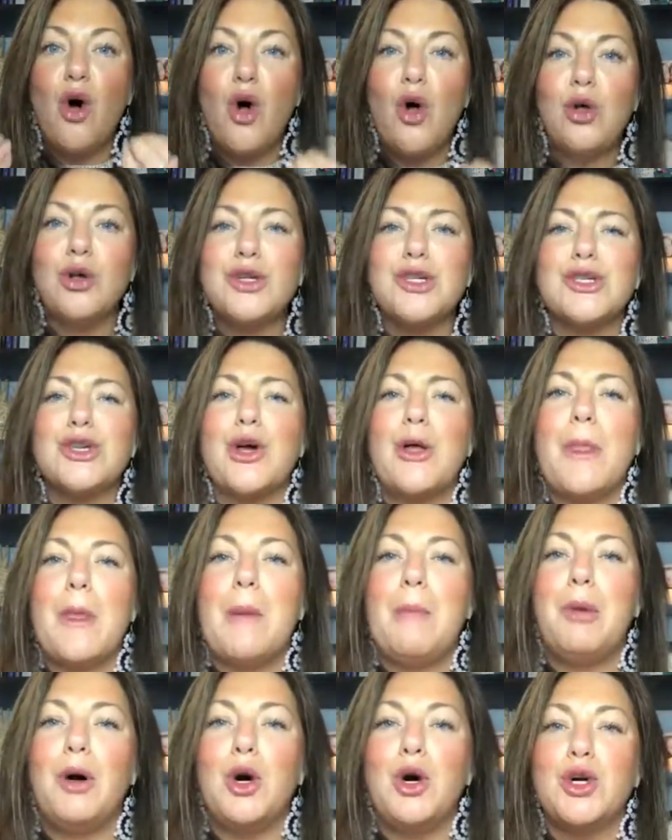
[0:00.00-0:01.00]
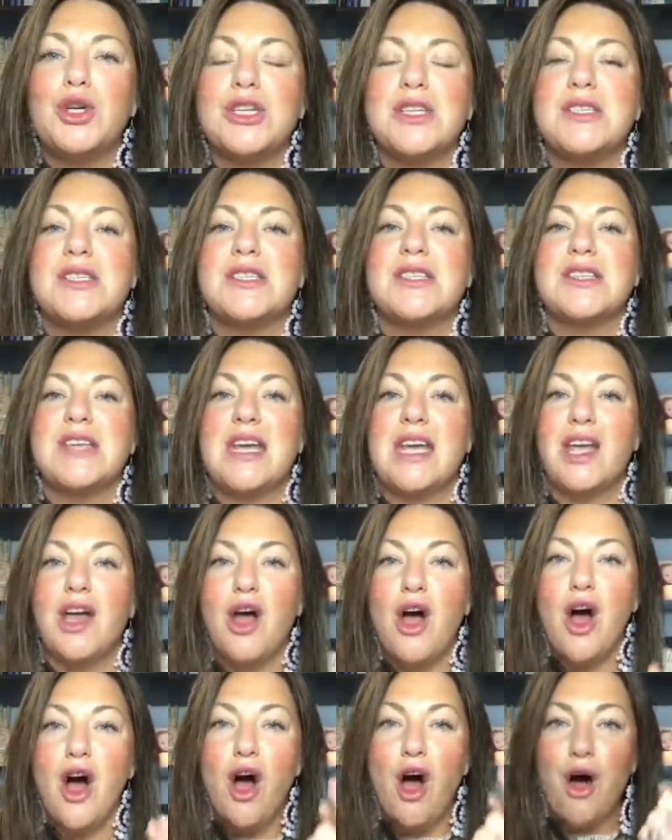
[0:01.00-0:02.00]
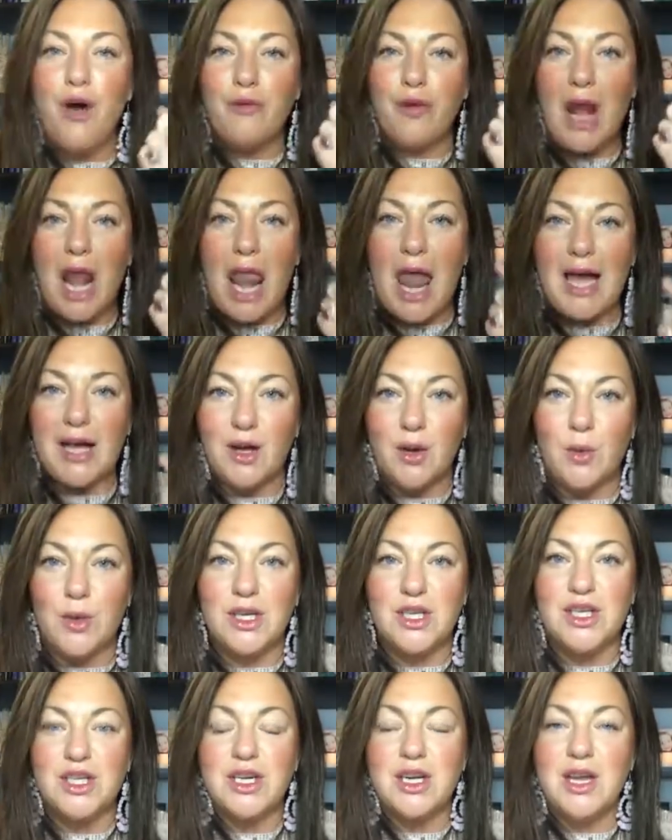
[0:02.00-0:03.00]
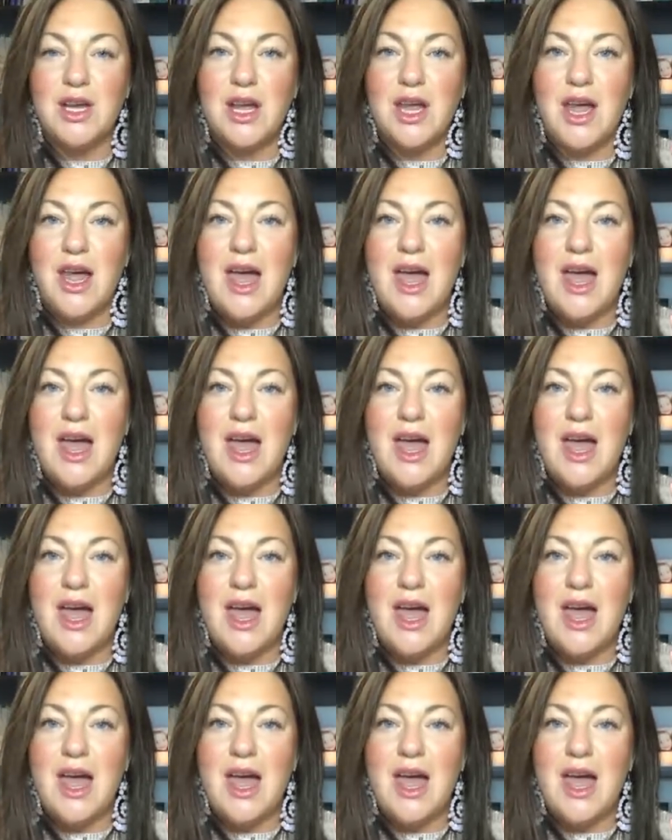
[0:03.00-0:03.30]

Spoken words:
also the potency of language.